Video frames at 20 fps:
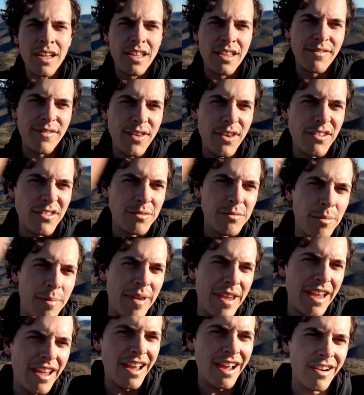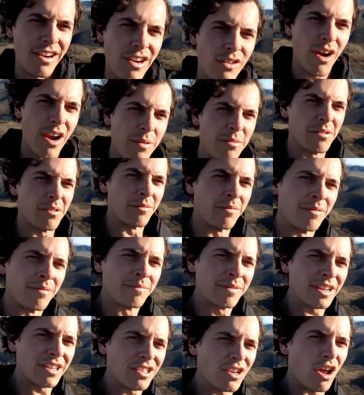The views from up here are incredible
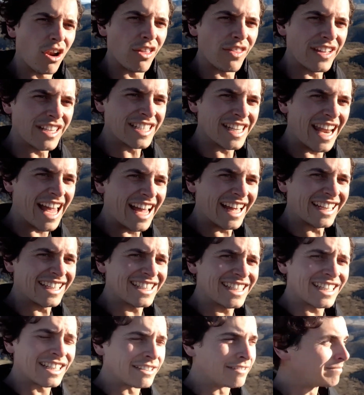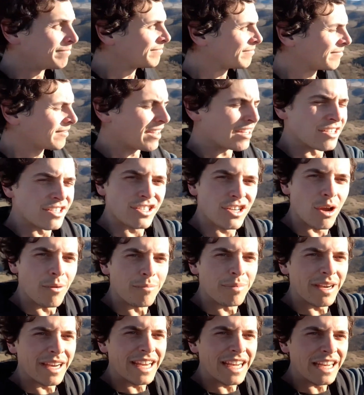because all of this land is
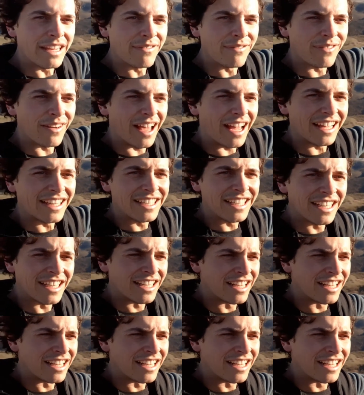completely flat.